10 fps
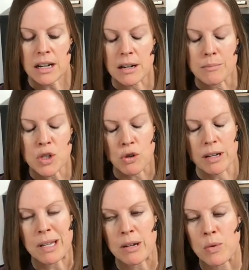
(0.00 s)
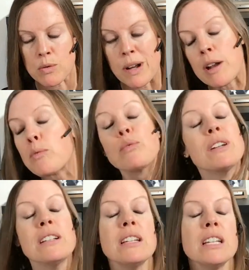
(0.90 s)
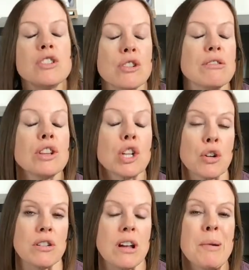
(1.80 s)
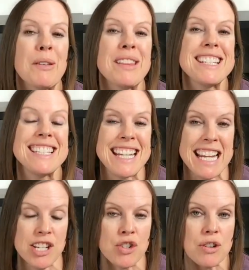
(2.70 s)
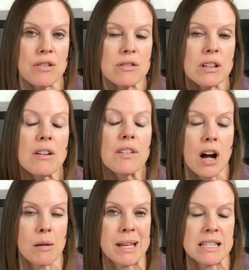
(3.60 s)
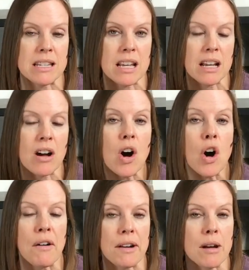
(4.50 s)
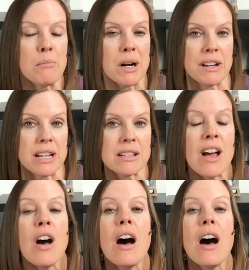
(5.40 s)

um, treatment was when i really just learned about the dangers of commenting on bodies